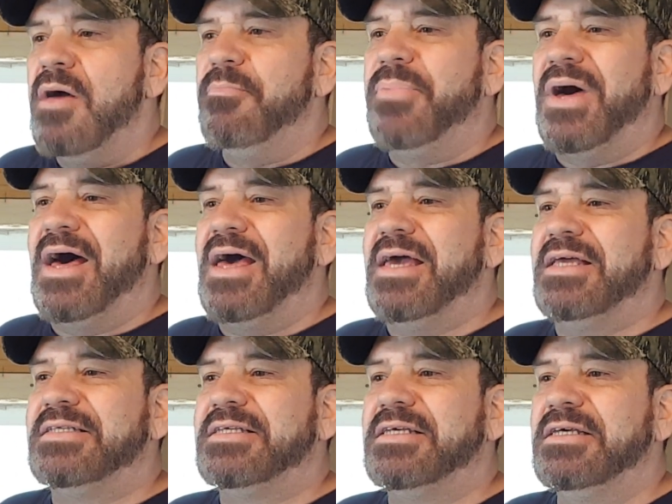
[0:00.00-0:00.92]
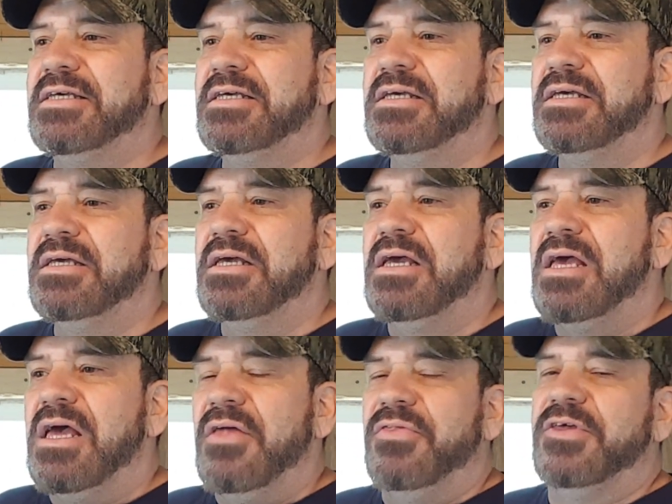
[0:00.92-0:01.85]
but
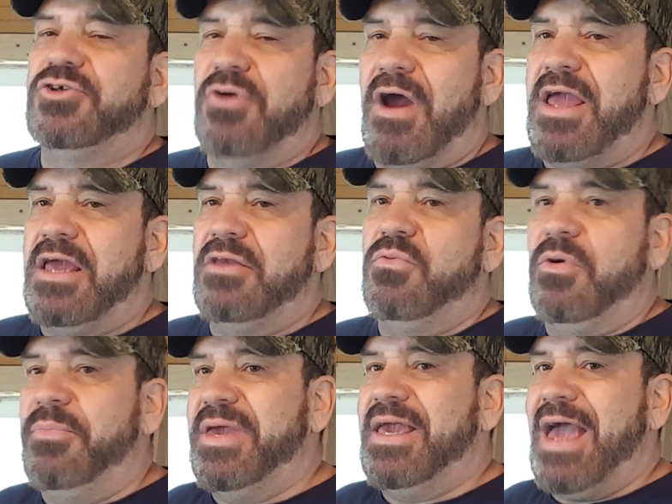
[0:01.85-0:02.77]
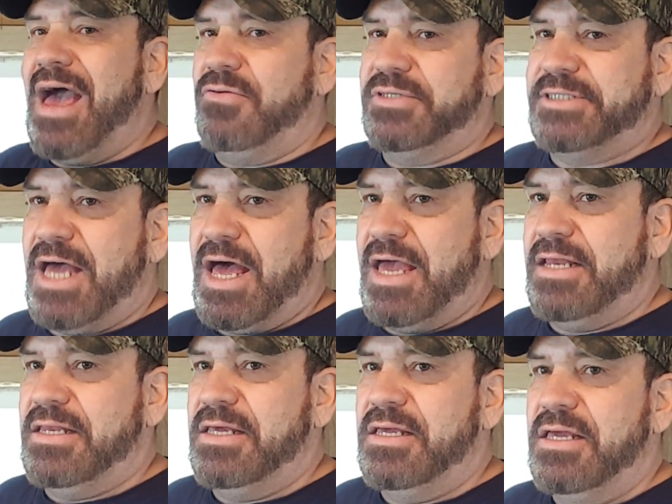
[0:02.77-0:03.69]
the drain will be
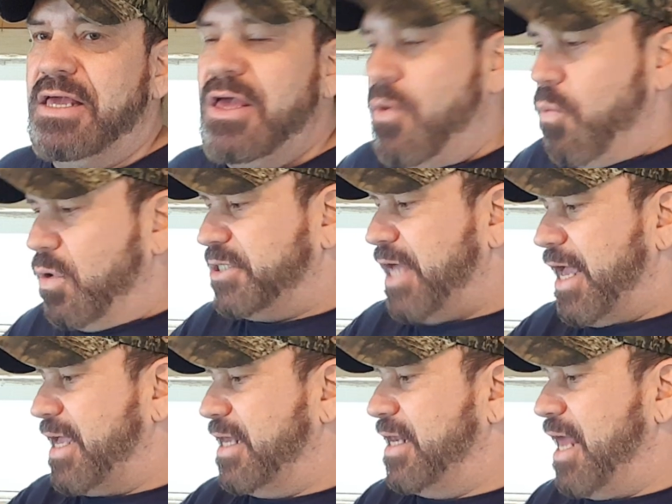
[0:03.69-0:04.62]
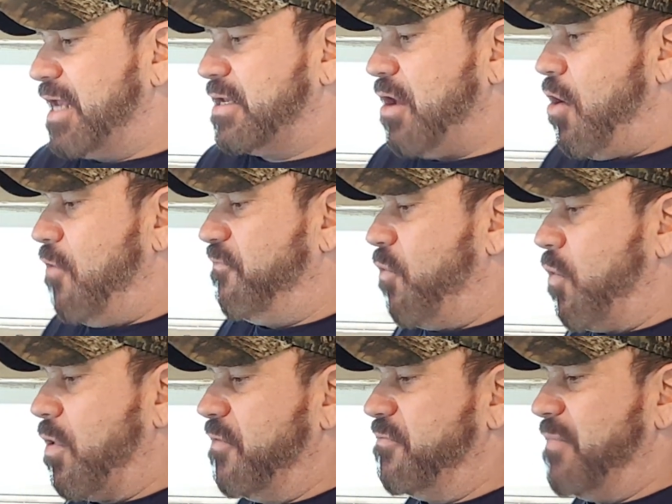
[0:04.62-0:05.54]
outside. Once I connect all
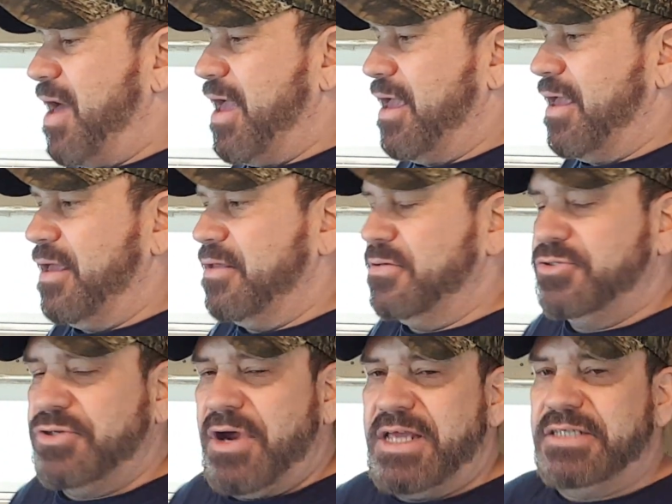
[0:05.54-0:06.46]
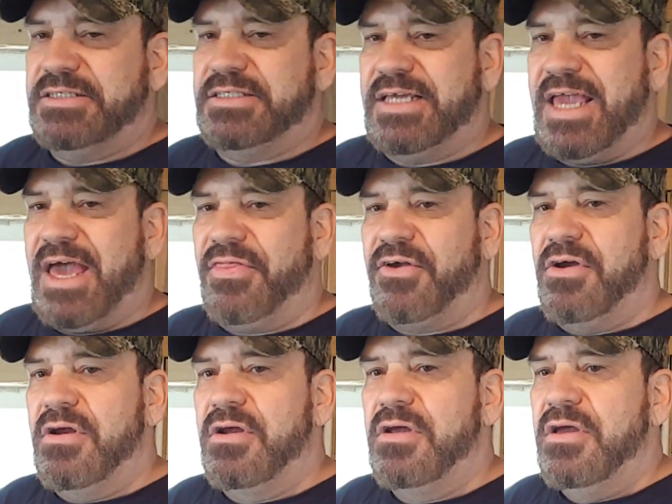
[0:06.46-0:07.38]
four of my drains
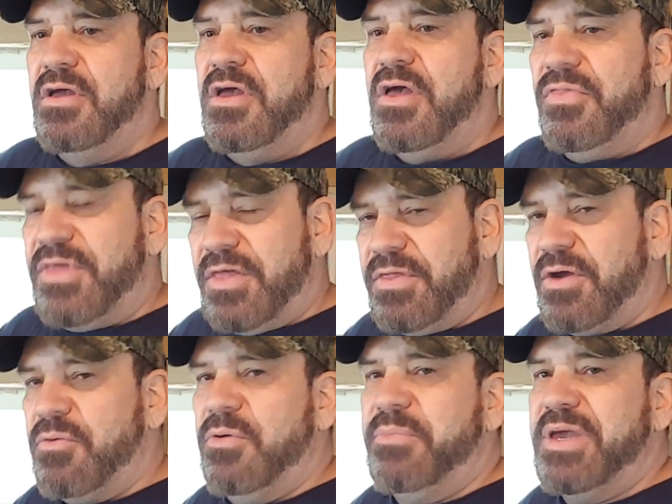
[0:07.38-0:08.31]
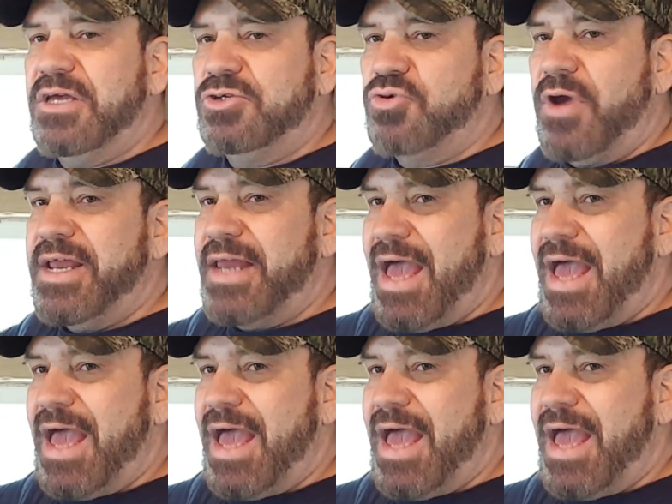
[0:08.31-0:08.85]
together, then there will be a drain